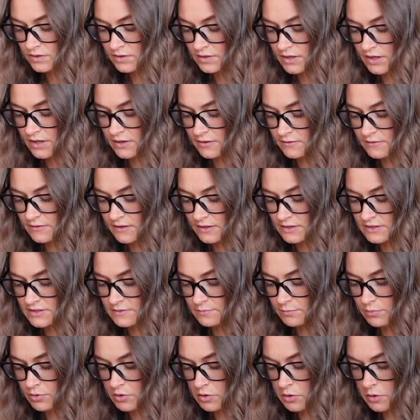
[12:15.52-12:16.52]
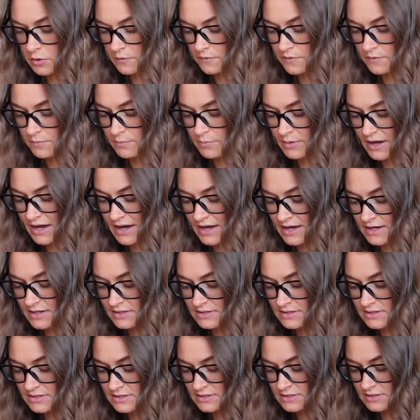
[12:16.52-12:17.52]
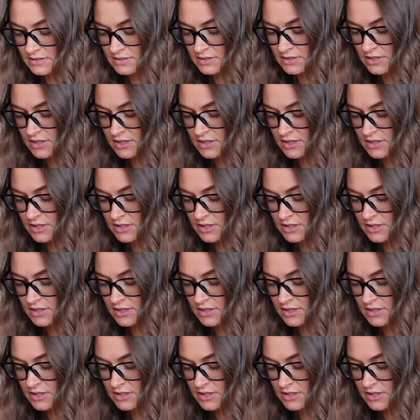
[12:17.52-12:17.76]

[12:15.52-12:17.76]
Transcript: kind of thing to put on the base.